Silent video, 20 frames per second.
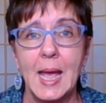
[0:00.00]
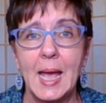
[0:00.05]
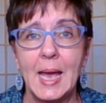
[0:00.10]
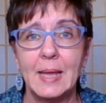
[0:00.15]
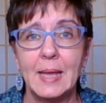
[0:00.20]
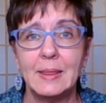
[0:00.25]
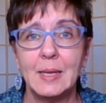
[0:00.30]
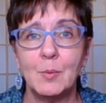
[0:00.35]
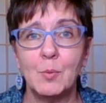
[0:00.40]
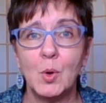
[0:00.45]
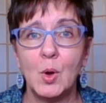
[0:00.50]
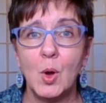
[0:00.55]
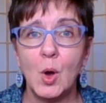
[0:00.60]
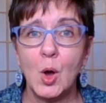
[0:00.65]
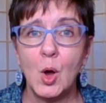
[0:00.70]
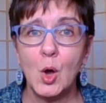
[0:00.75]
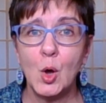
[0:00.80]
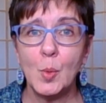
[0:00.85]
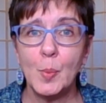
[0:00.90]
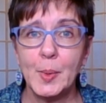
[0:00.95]
And then we'll
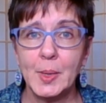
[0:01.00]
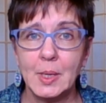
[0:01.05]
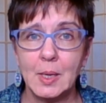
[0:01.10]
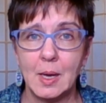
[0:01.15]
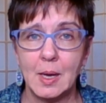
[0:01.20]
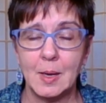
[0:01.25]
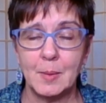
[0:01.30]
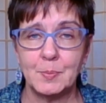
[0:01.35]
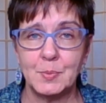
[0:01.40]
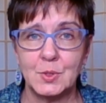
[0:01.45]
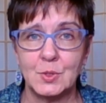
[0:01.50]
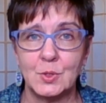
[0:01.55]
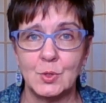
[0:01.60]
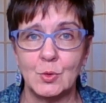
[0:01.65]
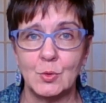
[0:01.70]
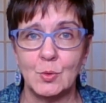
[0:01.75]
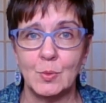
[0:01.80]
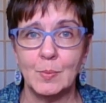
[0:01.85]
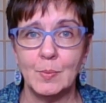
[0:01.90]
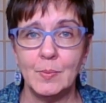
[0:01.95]
open up
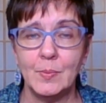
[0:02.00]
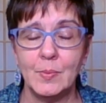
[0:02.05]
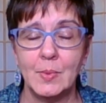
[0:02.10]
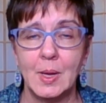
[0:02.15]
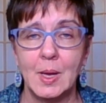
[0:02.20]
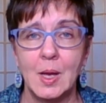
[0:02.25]
Zoom.